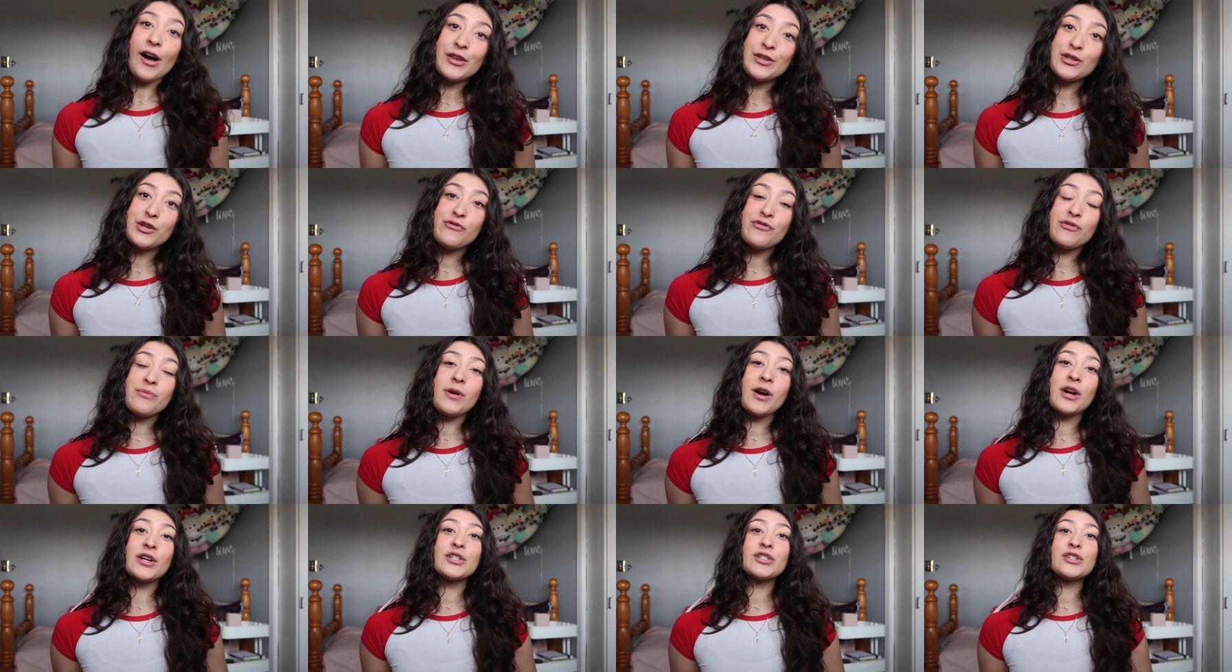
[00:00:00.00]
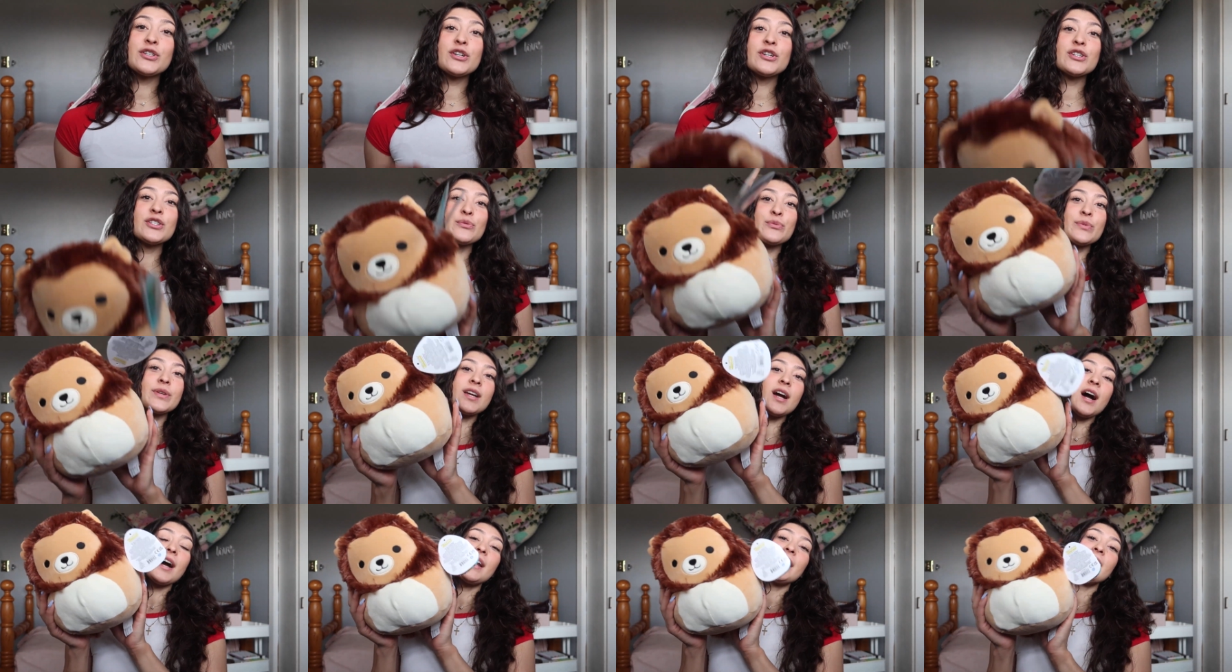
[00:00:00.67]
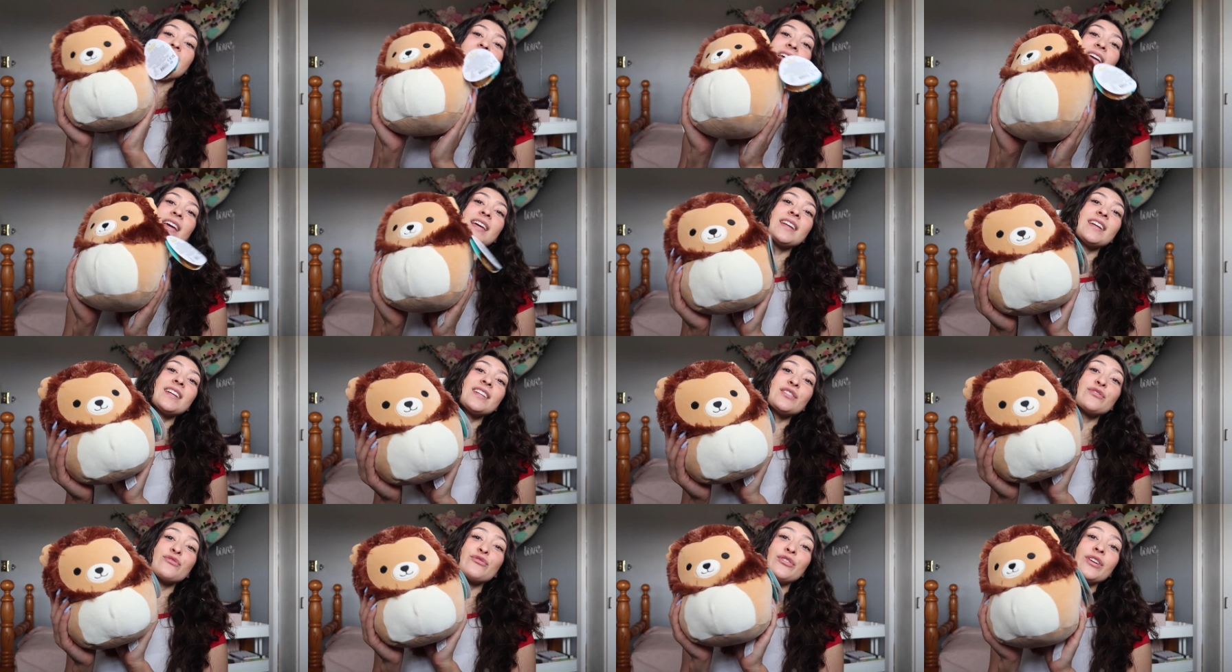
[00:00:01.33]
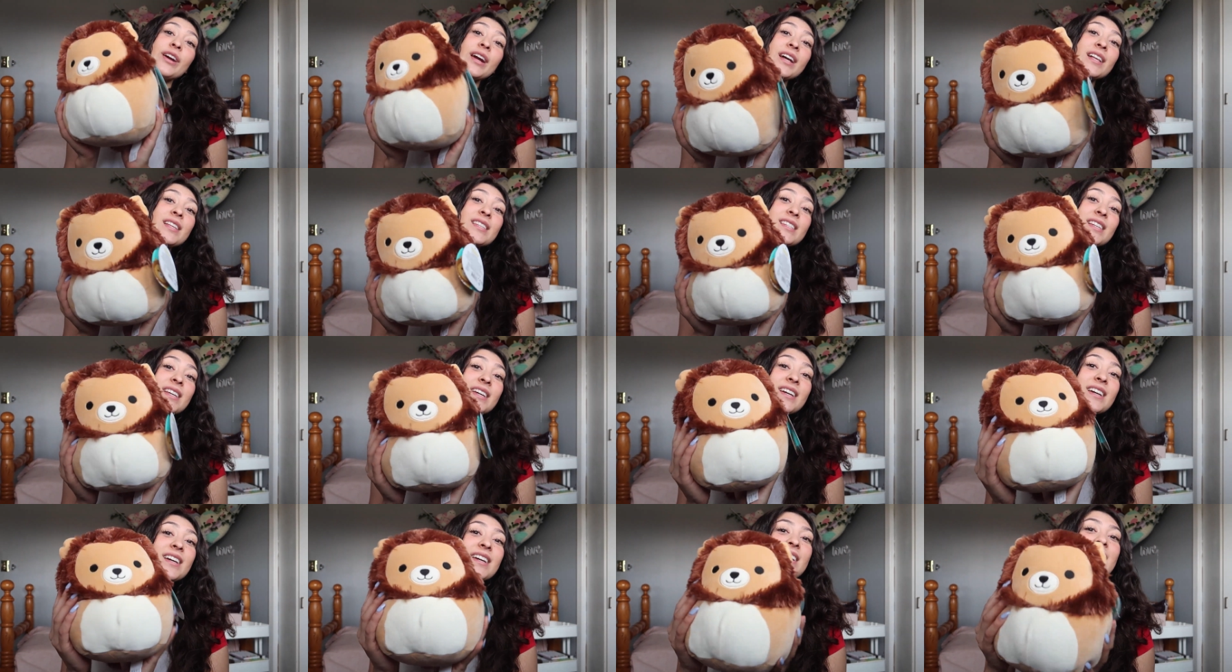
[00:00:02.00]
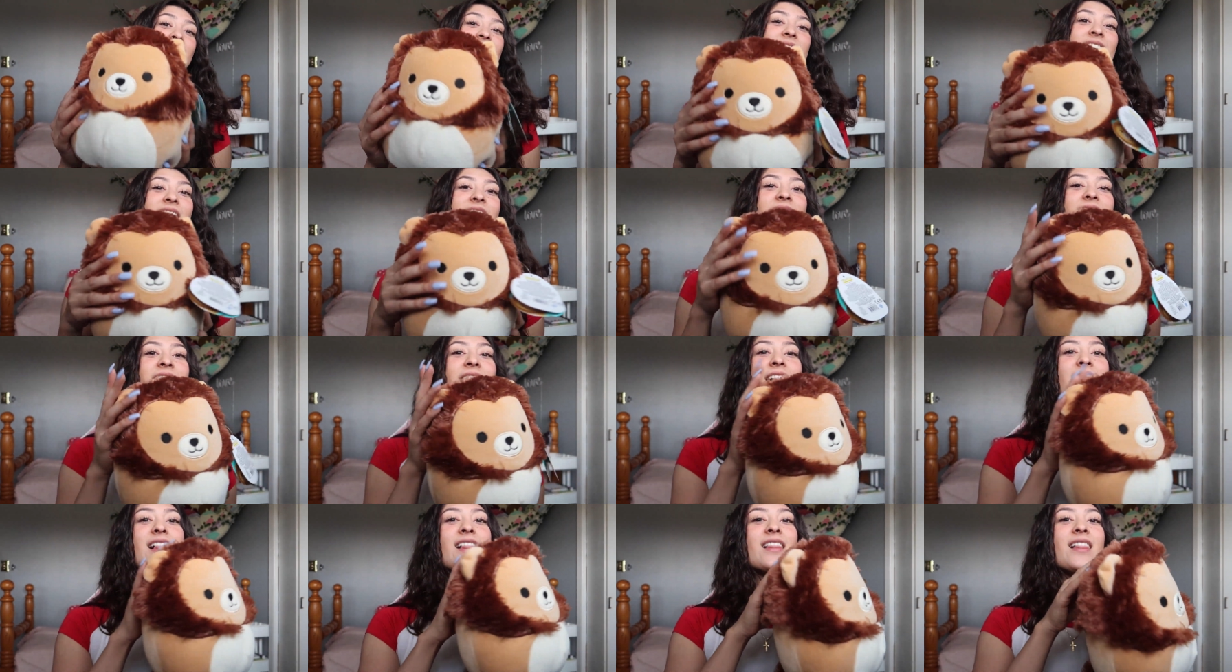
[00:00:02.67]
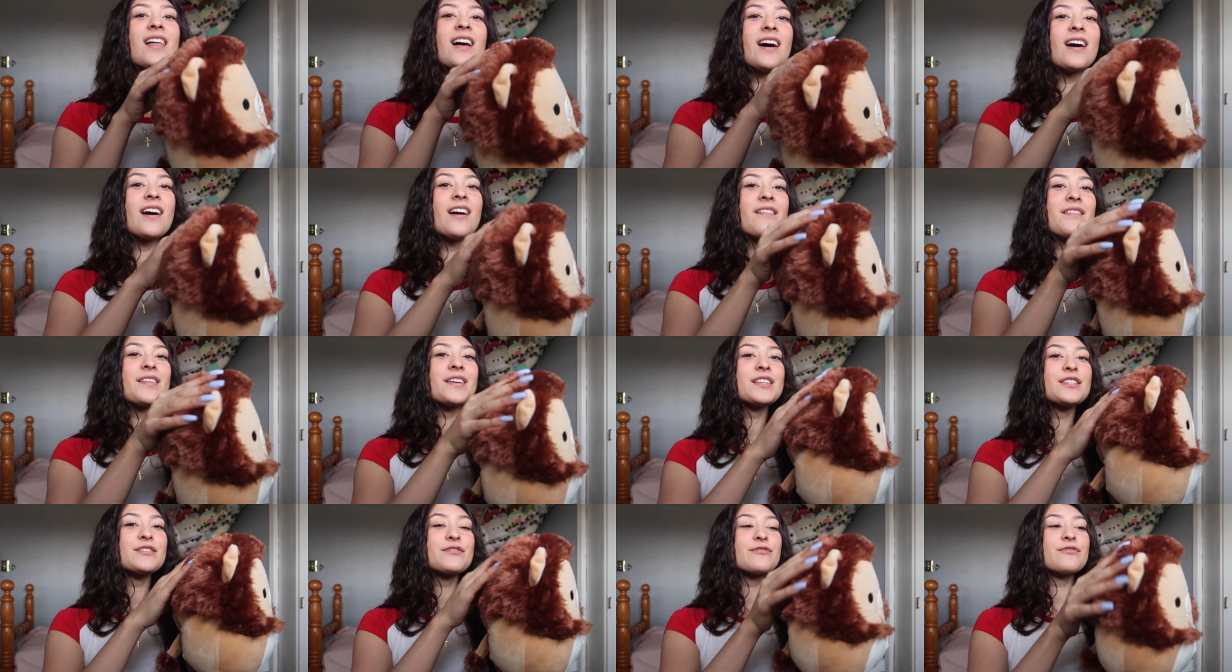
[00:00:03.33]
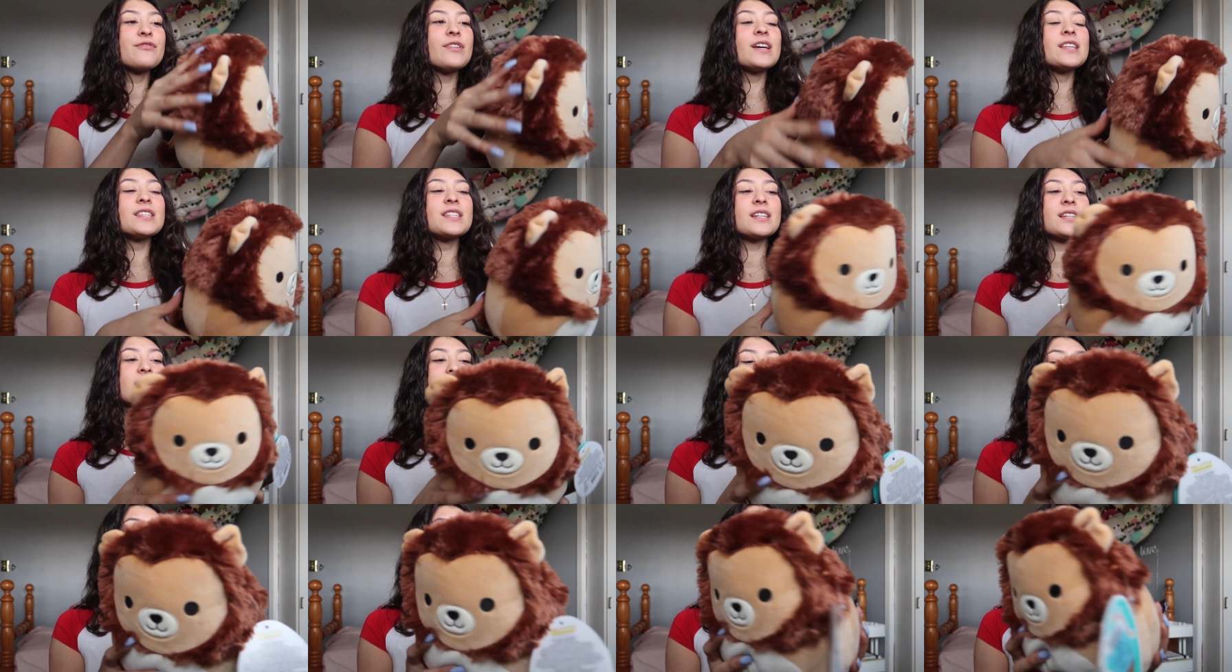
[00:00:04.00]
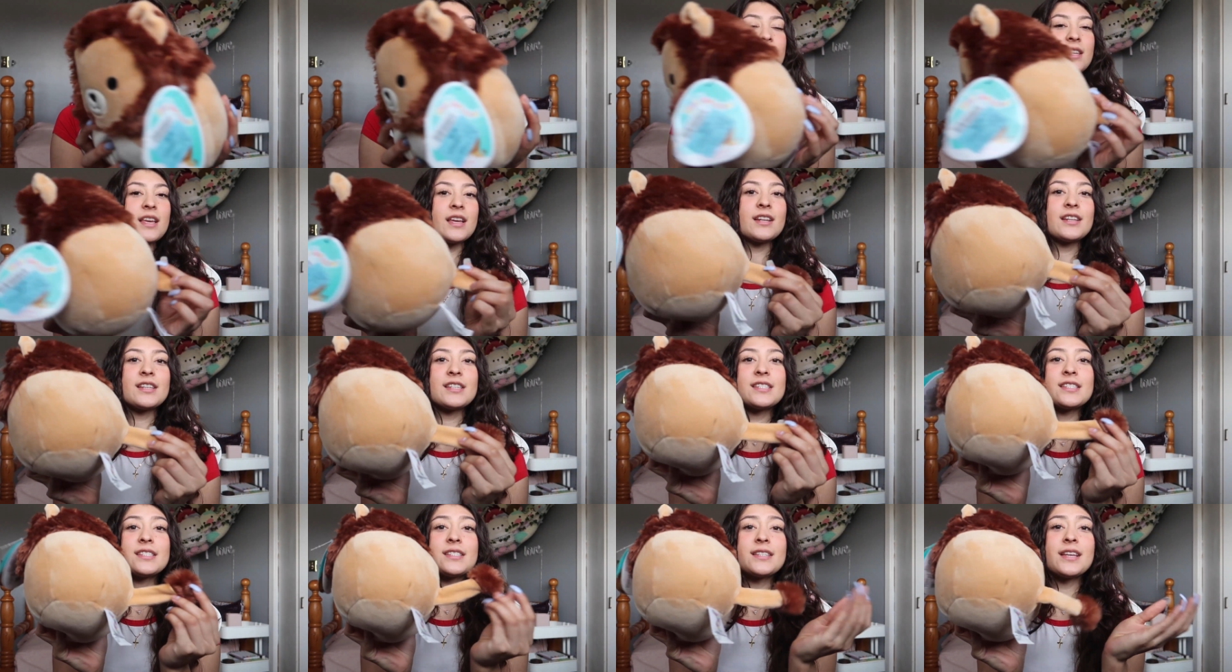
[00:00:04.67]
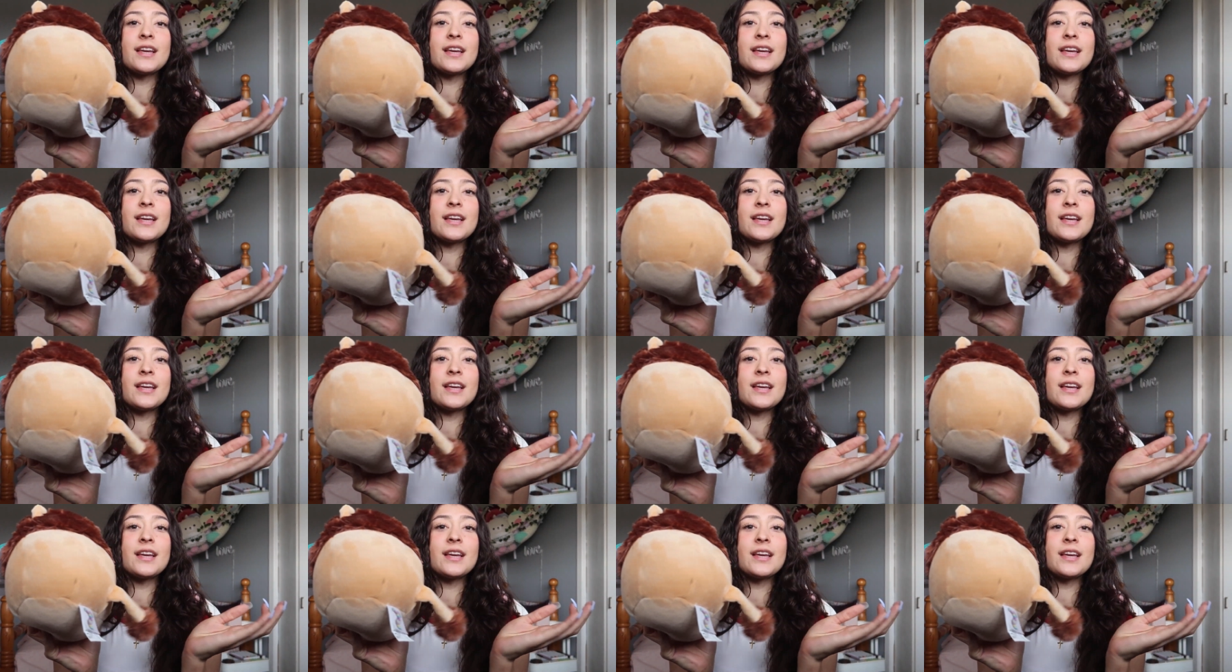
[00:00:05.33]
Also from Marshalls, we got an 8-inch Francis, and I love his fuzziness and his